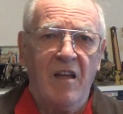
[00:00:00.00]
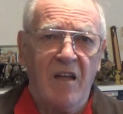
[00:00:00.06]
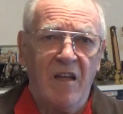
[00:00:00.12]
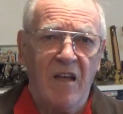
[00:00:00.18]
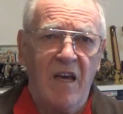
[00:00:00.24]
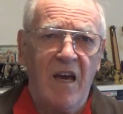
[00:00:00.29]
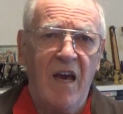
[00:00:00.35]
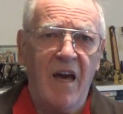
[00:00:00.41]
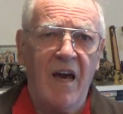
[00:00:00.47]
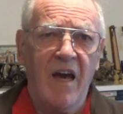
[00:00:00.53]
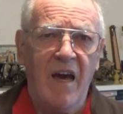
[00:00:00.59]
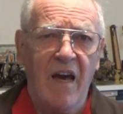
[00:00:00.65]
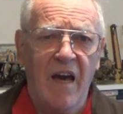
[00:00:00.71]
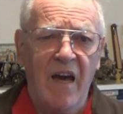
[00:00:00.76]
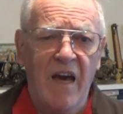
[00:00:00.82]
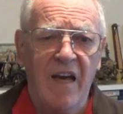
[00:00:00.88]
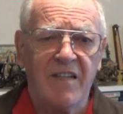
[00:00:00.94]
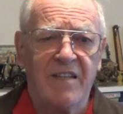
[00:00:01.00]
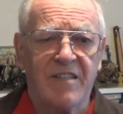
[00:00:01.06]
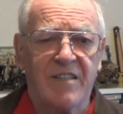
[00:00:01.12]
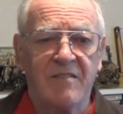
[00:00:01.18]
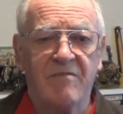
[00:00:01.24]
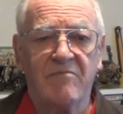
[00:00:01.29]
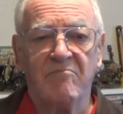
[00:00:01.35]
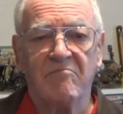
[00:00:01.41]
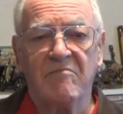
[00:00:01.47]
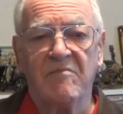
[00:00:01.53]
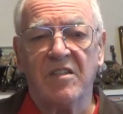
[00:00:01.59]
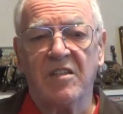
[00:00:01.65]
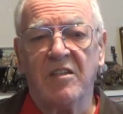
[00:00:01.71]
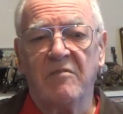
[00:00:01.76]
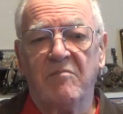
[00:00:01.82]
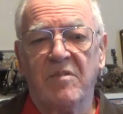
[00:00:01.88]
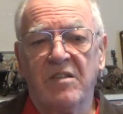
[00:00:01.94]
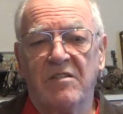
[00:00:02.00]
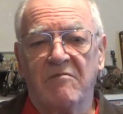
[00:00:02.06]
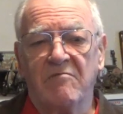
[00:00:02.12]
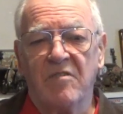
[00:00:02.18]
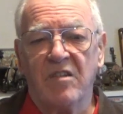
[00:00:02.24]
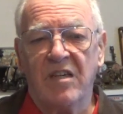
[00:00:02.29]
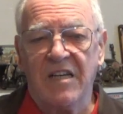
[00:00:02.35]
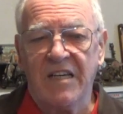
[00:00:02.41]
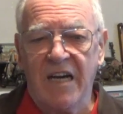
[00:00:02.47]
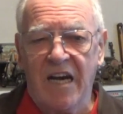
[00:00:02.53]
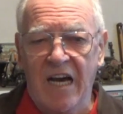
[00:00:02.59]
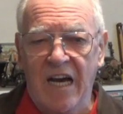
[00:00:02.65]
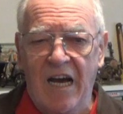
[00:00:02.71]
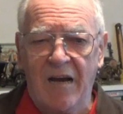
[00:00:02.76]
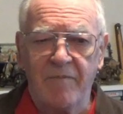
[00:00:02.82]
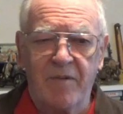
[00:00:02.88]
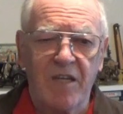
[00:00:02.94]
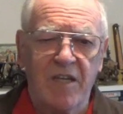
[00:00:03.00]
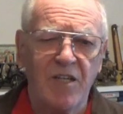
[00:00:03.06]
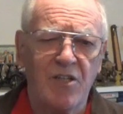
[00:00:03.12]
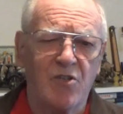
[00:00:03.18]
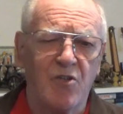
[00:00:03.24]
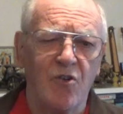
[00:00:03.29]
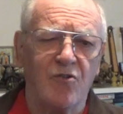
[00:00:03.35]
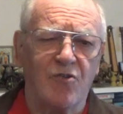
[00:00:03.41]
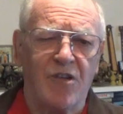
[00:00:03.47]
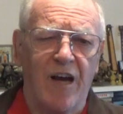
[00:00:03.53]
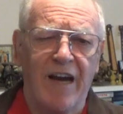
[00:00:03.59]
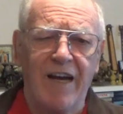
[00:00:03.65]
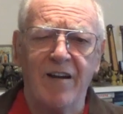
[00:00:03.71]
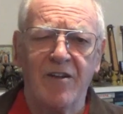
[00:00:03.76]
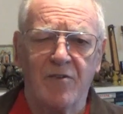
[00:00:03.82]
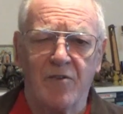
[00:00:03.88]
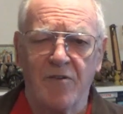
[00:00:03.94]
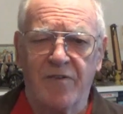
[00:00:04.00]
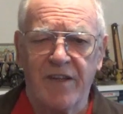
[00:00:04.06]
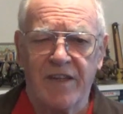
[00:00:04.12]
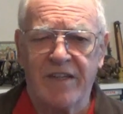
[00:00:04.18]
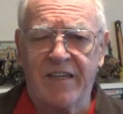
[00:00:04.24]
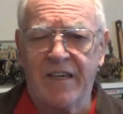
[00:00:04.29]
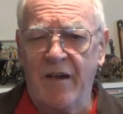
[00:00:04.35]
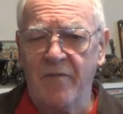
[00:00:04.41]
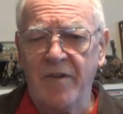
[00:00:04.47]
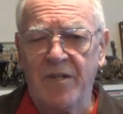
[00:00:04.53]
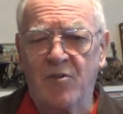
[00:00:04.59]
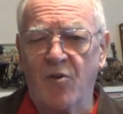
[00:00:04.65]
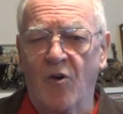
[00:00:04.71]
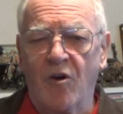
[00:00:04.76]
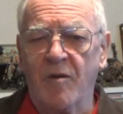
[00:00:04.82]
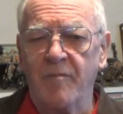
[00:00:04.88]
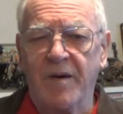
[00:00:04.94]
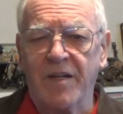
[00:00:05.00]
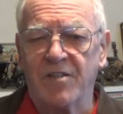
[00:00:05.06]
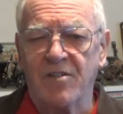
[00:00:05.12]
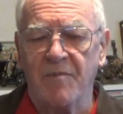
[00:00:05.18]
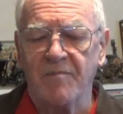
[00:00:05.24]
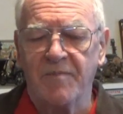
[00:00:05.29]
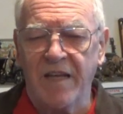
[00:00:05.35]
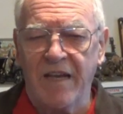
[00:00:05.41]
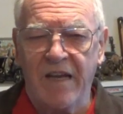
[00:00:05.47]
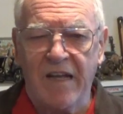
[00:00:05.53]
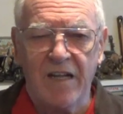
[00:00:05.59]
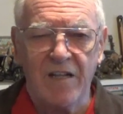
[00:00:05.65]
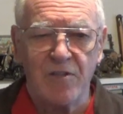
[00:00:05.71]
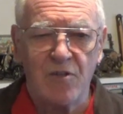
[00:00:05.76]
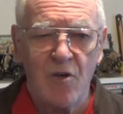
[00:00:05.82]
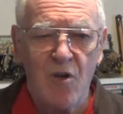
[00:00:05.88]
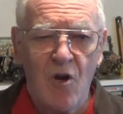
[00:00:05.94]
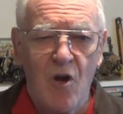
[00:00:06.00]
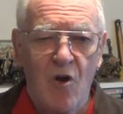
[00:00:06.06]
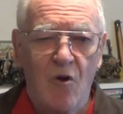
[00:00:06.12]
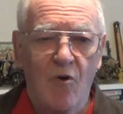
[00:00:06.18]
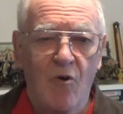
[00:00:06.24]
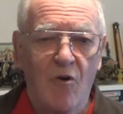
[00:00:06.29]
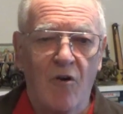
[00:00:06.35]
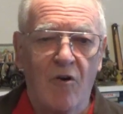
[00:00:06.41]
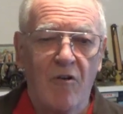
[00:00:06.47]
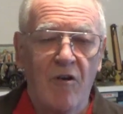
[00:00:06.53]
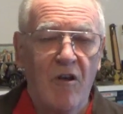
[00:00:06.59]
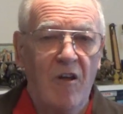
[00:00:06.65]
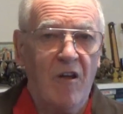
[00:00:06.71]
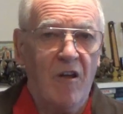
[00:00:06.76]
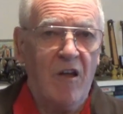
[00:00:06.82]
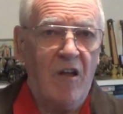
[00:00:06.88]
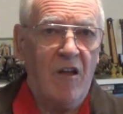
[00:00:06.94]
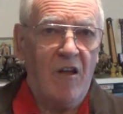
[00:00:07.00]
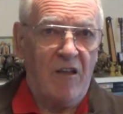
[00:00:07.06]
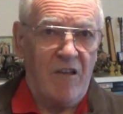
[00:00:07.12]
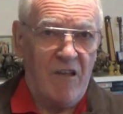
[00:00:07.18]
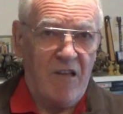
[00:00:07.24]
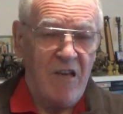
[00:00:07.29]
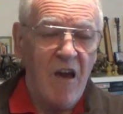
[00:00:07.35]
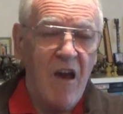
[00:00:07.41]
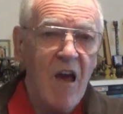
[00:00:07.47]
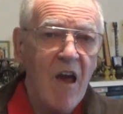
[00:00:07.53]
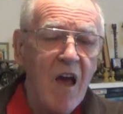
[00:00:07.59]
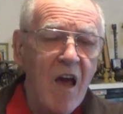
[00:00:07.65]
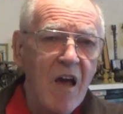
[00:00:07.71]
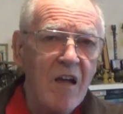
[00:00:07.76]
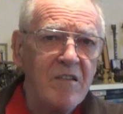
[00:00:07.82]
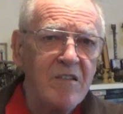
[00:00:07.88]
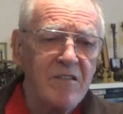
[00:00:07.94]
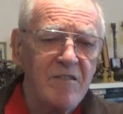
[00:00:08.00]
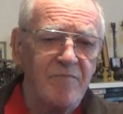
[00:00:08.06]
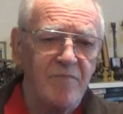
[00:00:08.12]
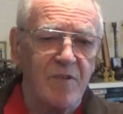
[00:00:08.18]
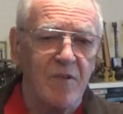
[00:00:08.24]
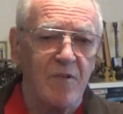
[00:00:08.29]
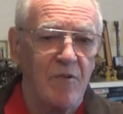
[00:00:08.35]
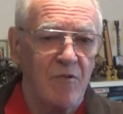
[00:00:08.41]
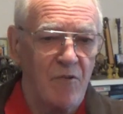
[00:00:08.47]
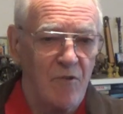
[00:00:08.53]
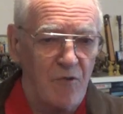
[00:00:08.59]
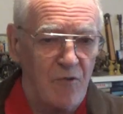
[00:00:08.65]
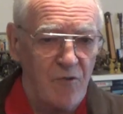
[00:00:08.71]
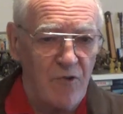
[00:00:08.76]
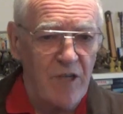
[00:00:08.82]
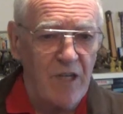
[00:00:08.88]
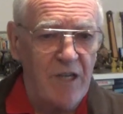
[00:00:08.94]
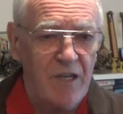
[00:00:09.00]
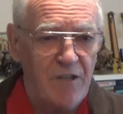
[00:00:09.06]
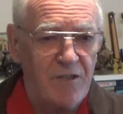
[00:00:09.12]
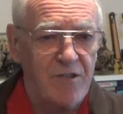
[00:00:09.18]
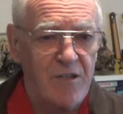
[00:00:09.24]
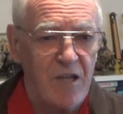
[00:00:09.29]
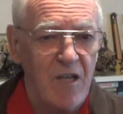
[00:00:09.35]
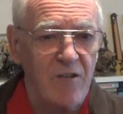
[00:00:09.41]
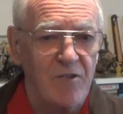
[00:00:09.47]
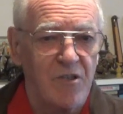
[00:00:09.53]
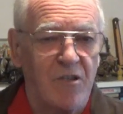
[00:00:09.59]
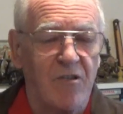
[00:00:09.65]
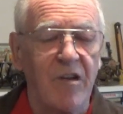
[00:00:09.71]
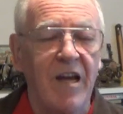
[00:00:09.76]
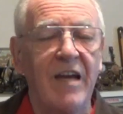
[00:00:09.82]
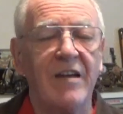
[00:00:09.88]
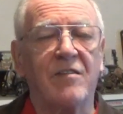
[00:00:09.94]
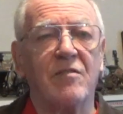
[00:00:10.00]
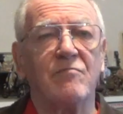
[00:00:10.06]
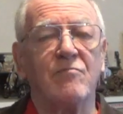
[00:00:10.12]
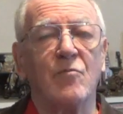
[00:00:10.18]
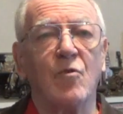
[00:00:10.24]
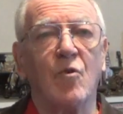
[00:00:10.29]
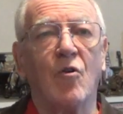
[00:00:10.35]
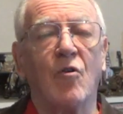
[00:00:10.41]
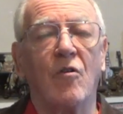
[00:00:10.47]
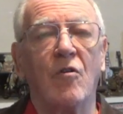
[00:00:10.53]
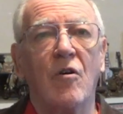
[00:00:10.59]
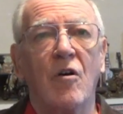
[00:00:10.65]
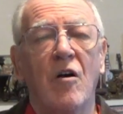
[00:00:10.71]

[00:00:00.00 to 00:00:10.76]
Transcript: yes, it means I'm getting so tired of it, can we talk about something else? Or, yes, really sounds great. Or,